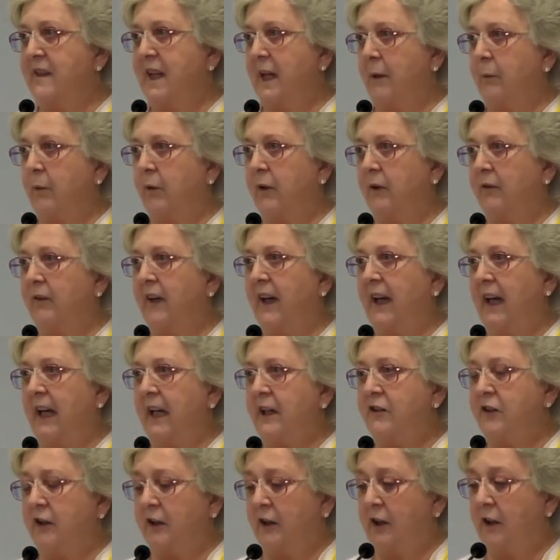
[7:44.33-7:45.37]
they were of
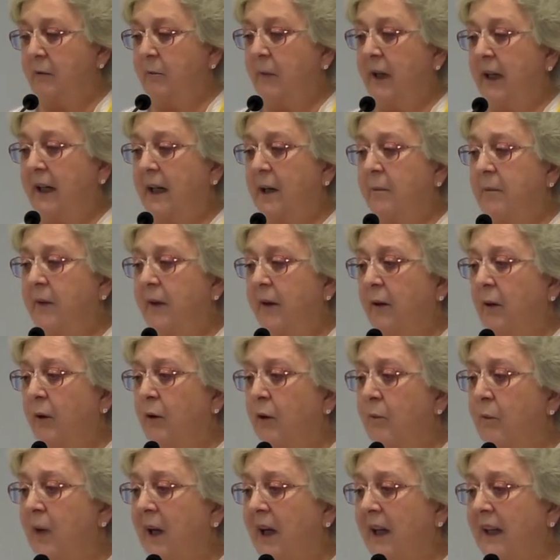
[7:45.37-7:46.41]
age and could make up their
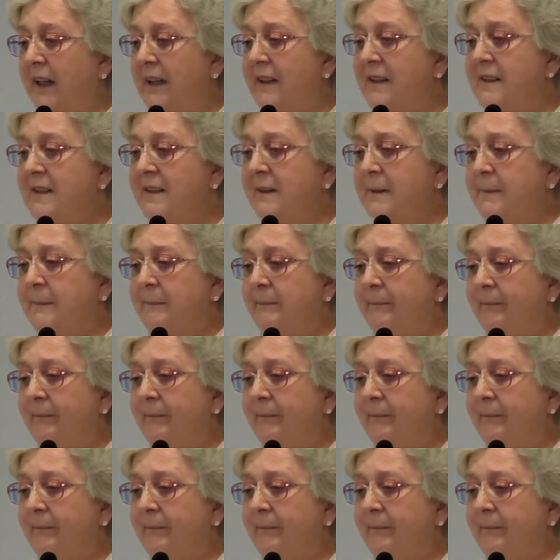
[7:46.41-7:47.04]
own minds.